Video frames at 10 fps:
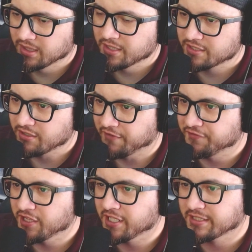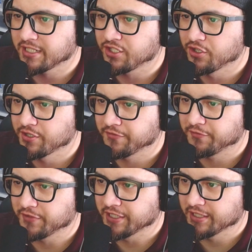So I feel like they could
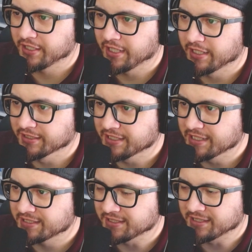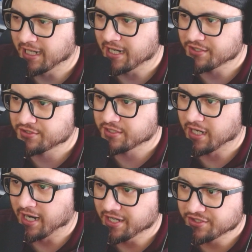have at least attached
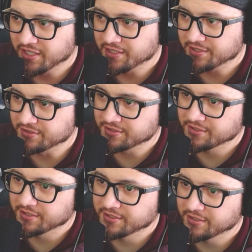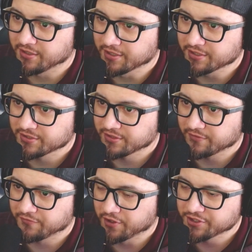high chance to stun on his
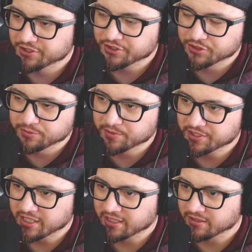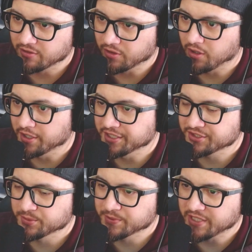first super attack, or on his
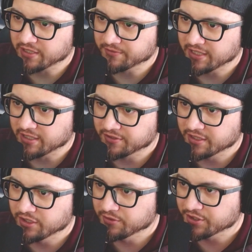super attack without the unit